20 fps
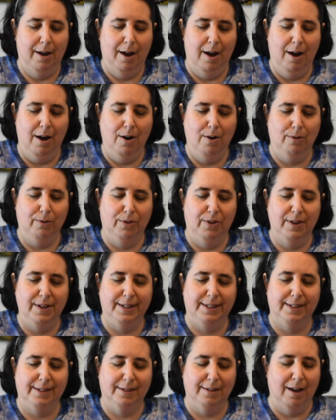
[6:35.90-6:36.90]
Oh,
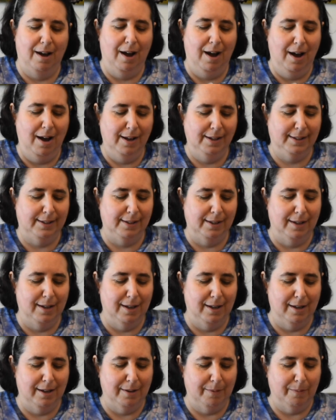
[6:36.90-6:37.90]
this is
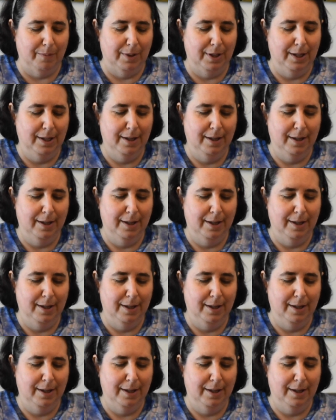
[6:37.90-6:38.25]
awesome!